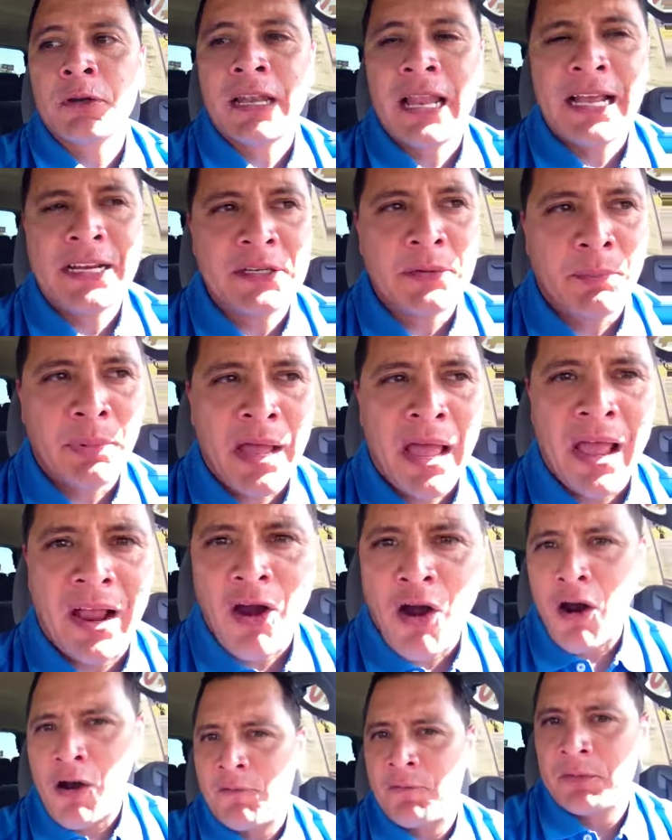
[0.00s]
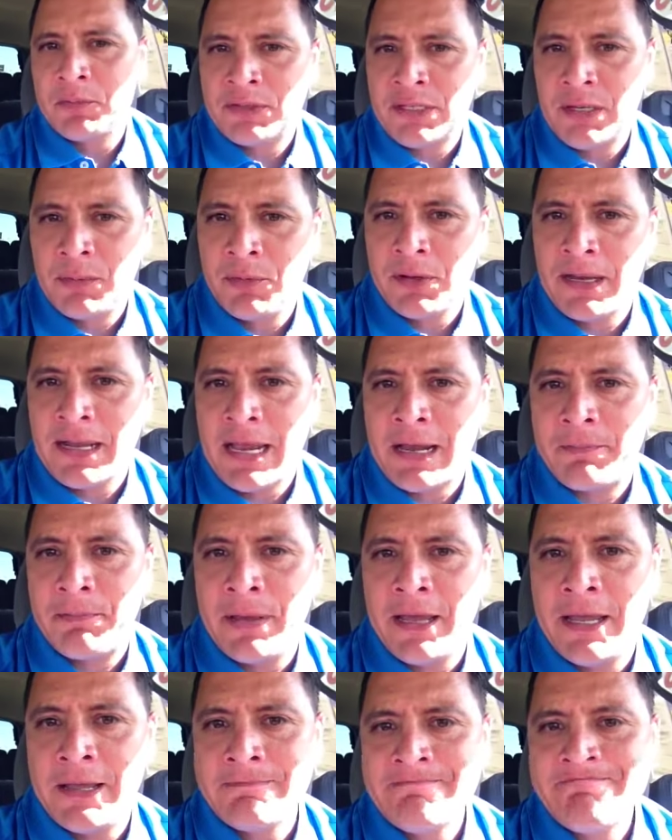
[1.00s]
would like to buy a car from someone like
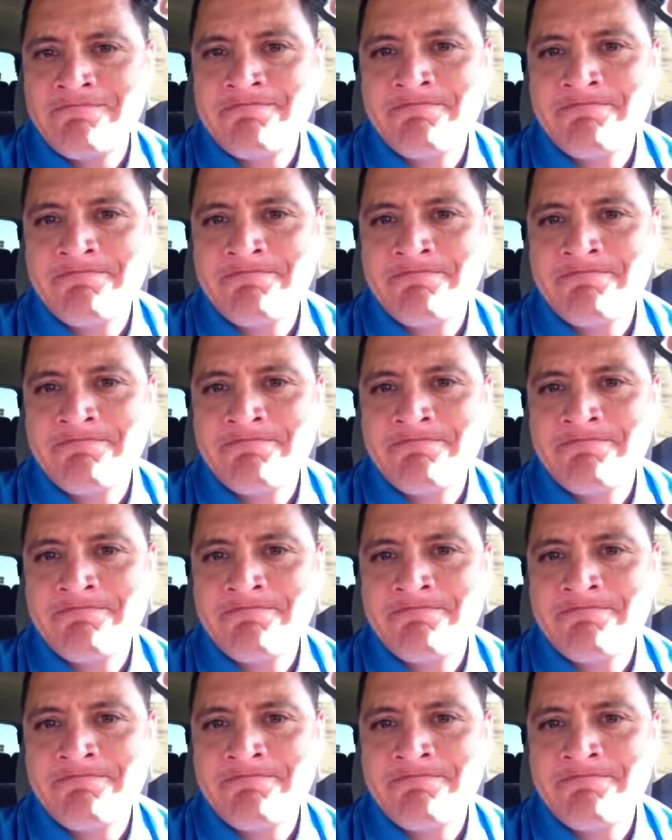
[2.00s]
me,